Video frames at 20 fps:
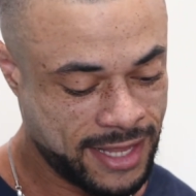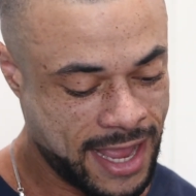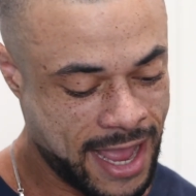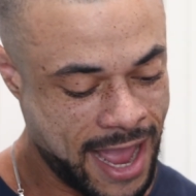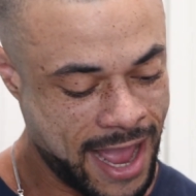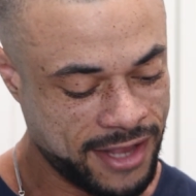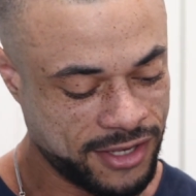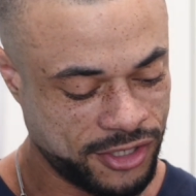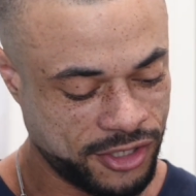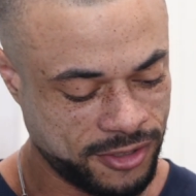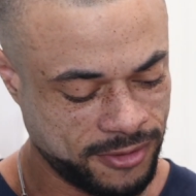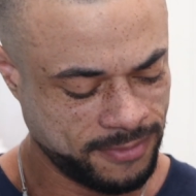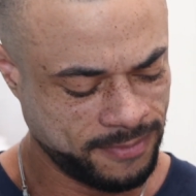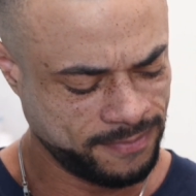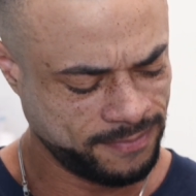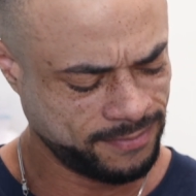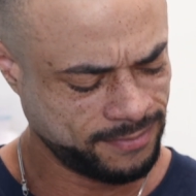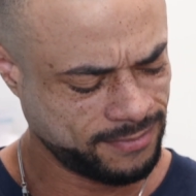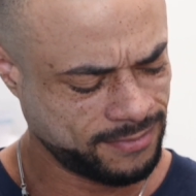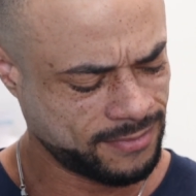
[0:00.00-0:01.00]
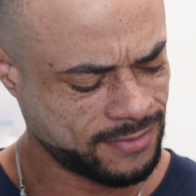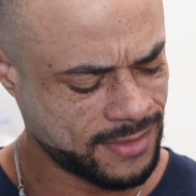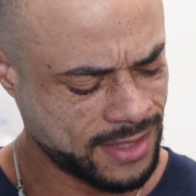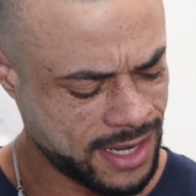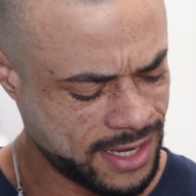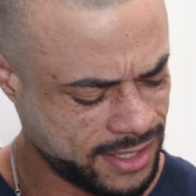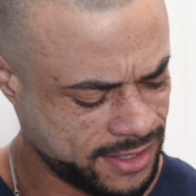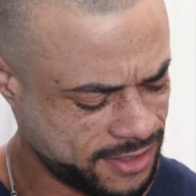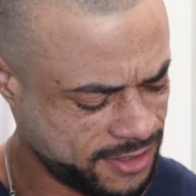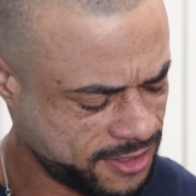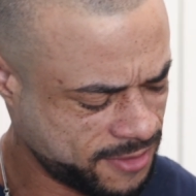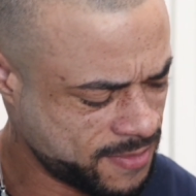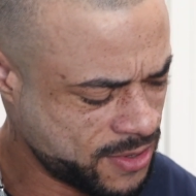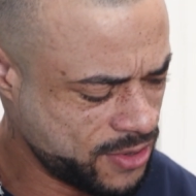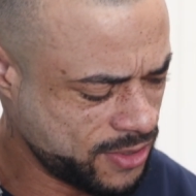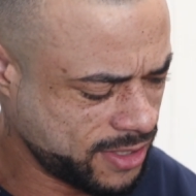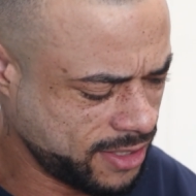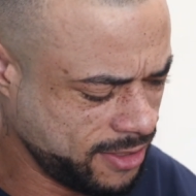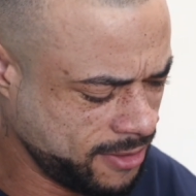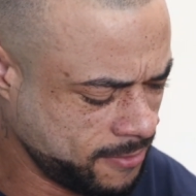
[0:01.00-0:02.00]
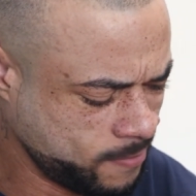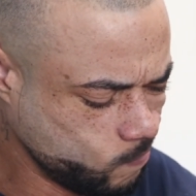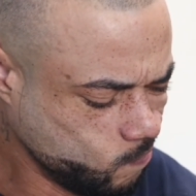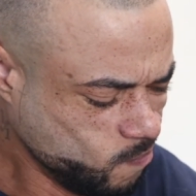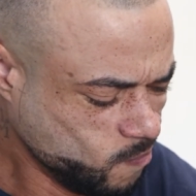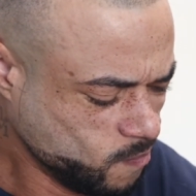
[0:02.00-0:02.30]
the hatch and it's smoking.